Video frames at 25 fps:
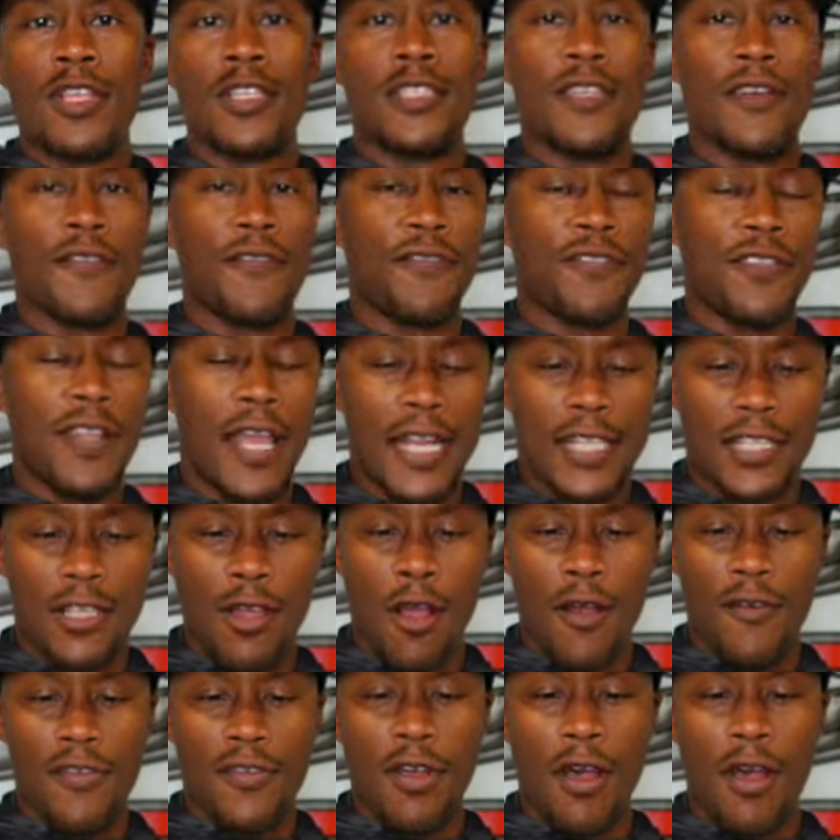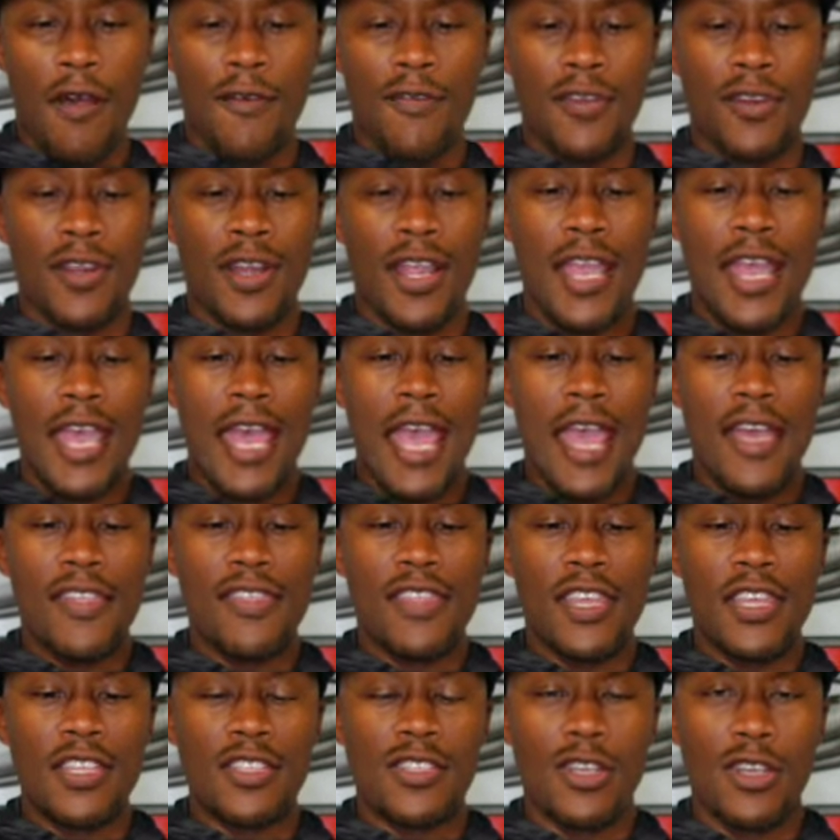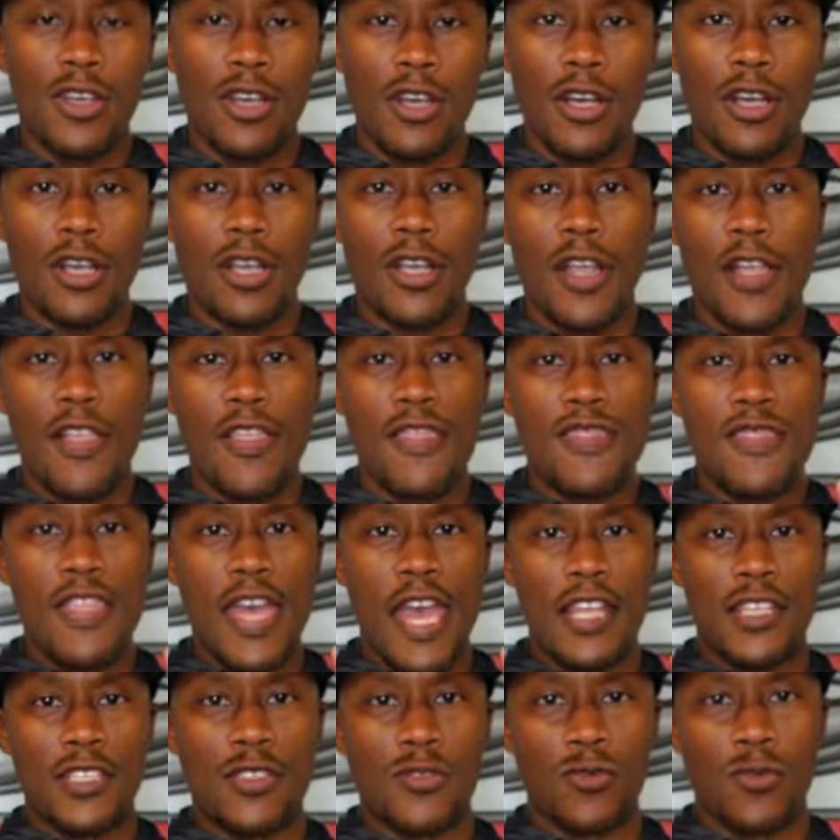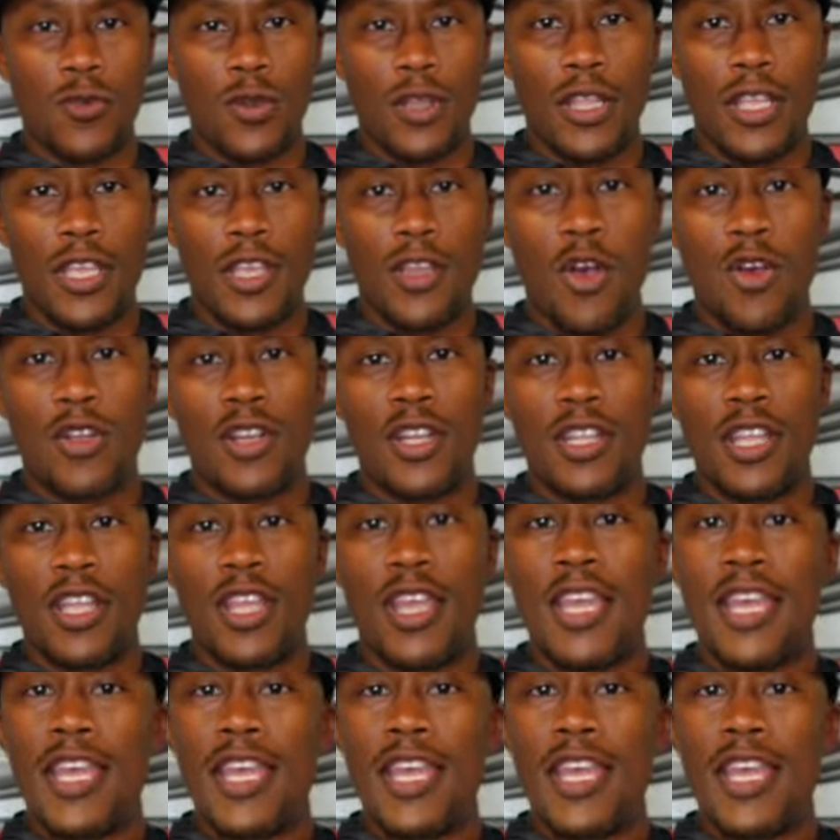deflect off cover, and this hook that's really going to